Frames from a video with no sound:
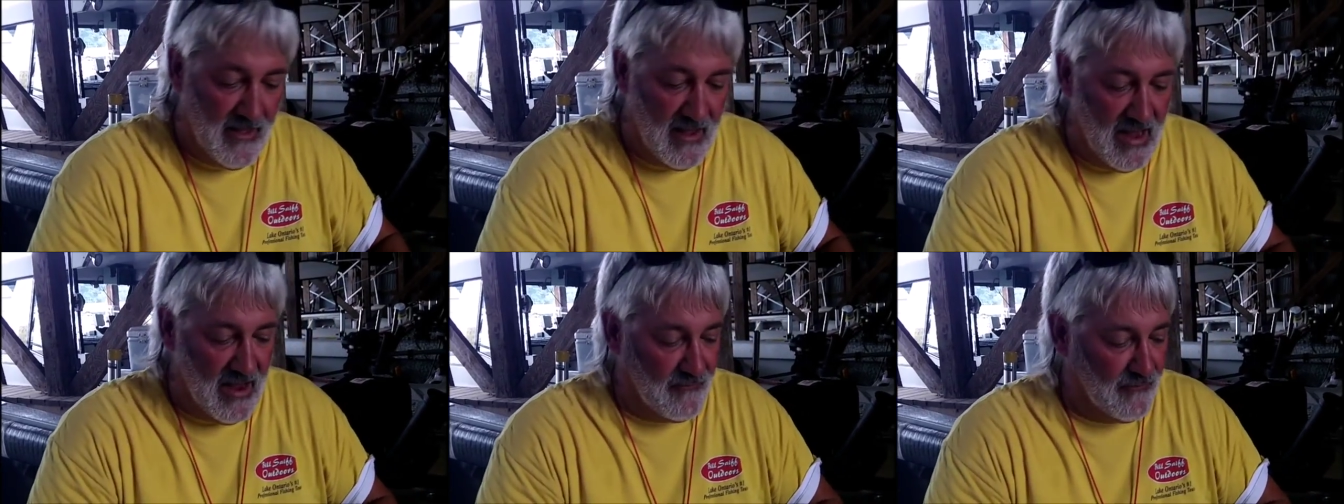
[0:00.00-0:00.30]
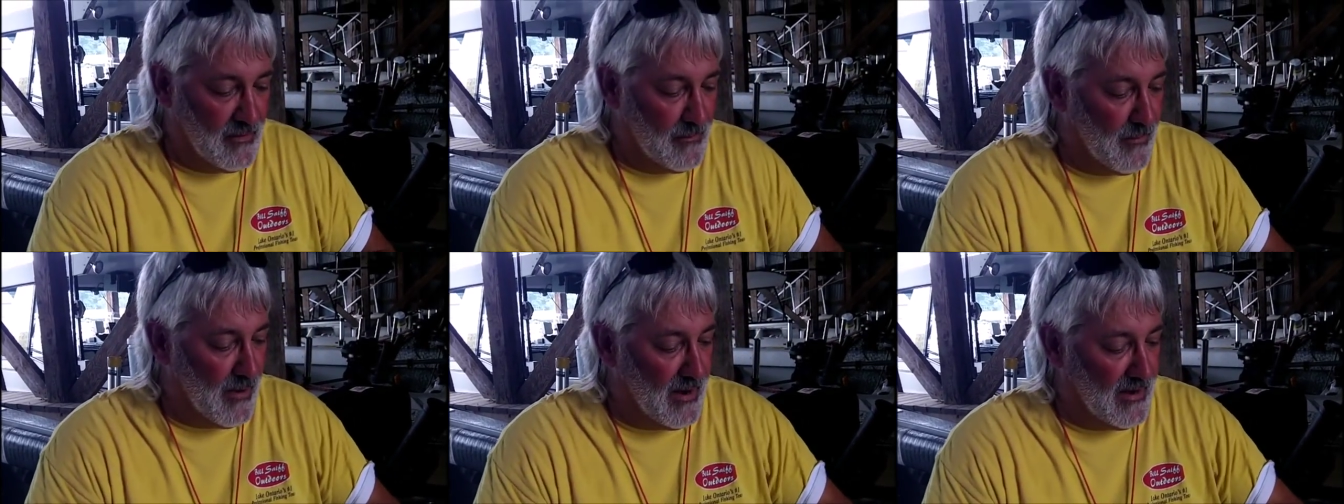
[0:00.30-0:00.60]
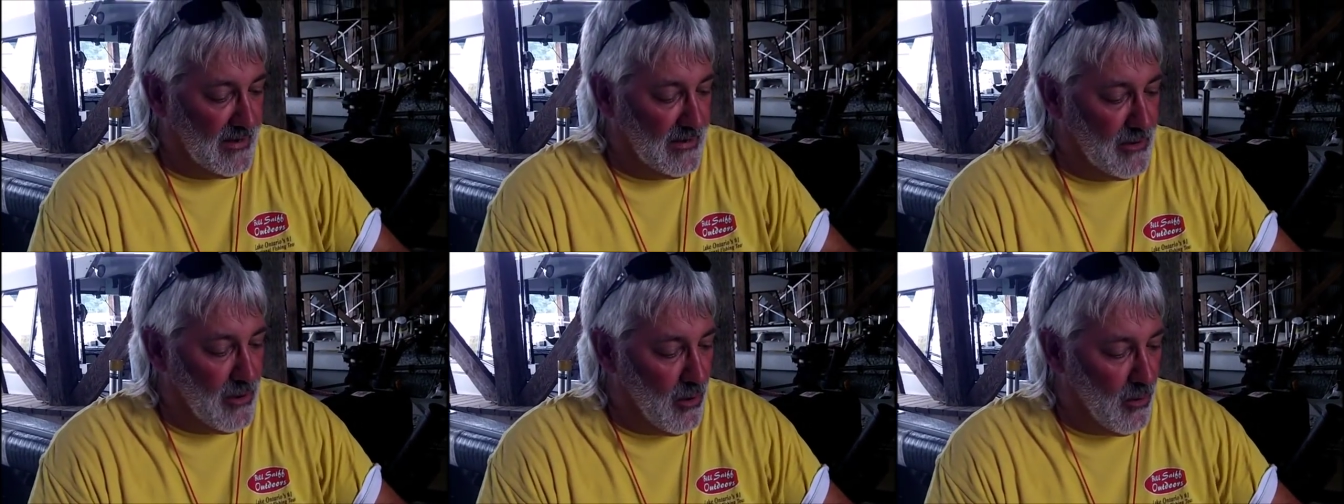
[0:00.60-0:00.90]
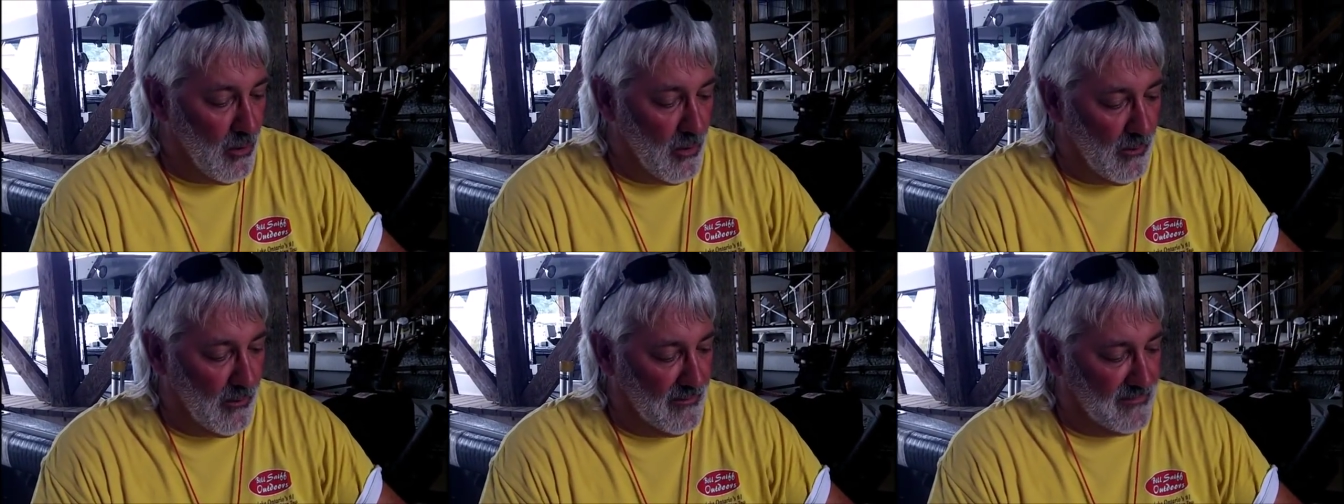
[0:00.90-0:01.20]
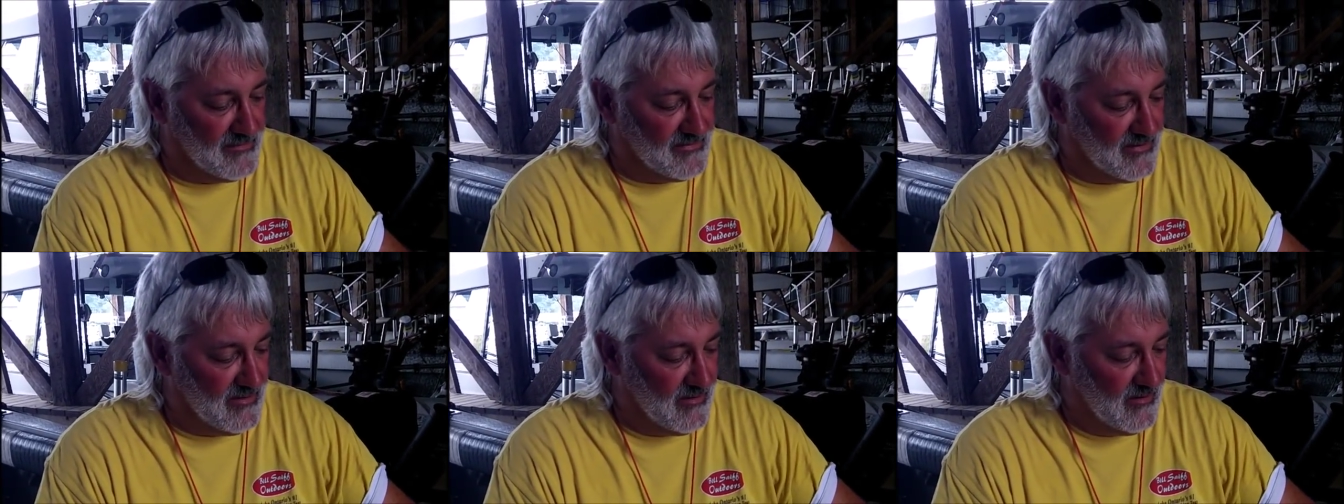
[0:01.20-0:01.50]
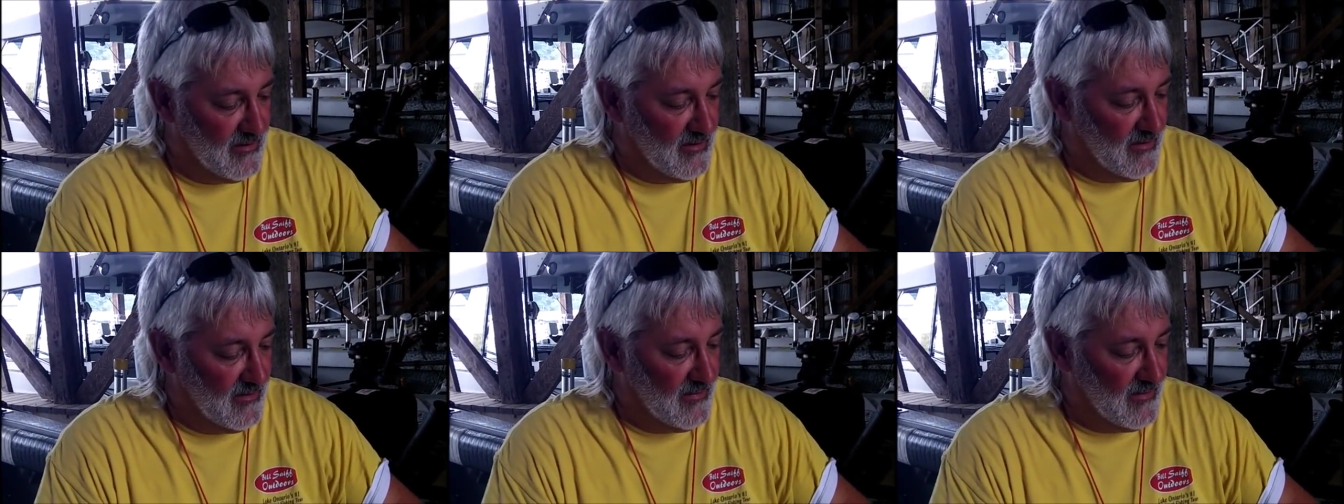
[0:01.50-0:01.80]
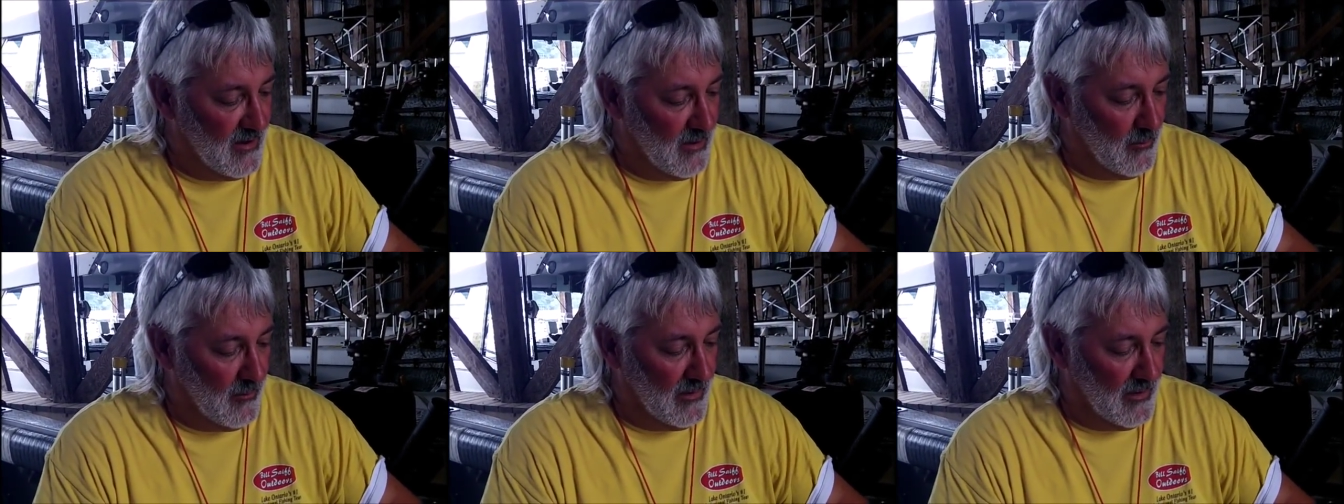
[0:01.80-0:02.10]
Everybody knows
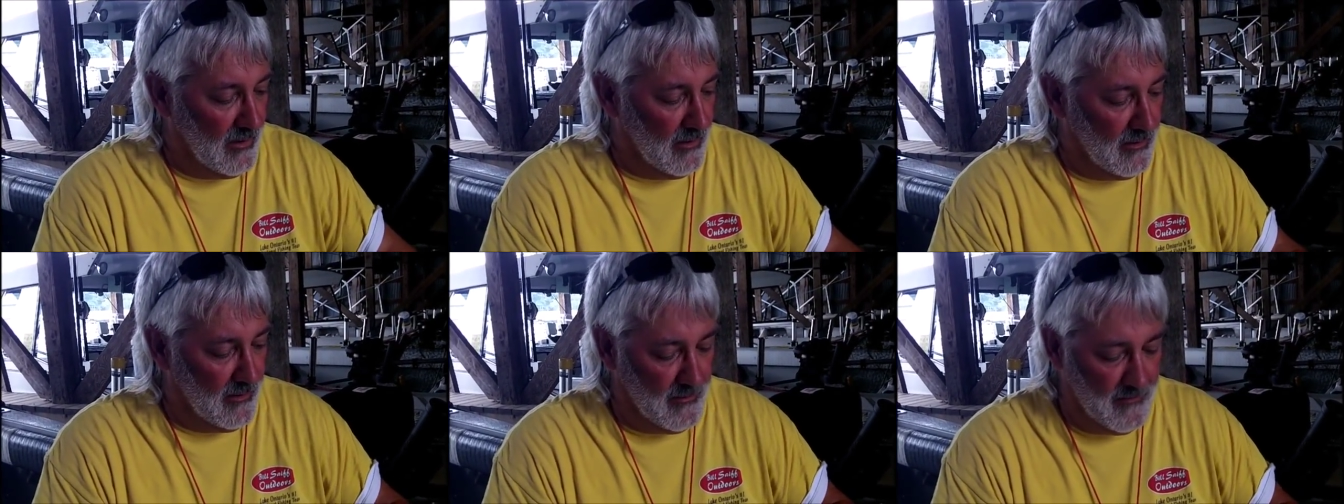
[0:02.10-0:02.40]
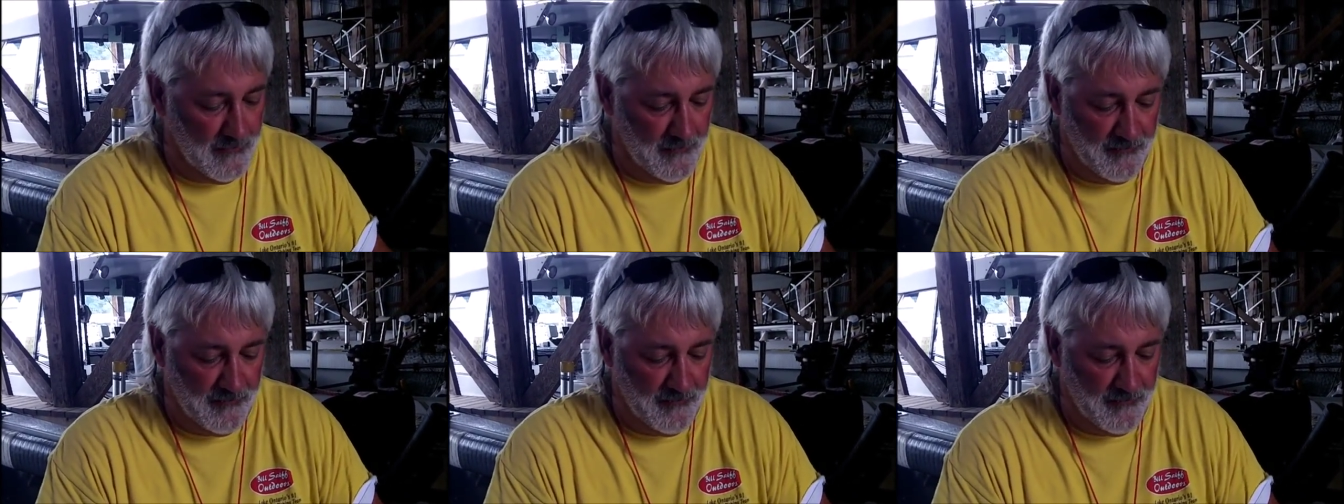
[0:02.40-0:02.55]
that we're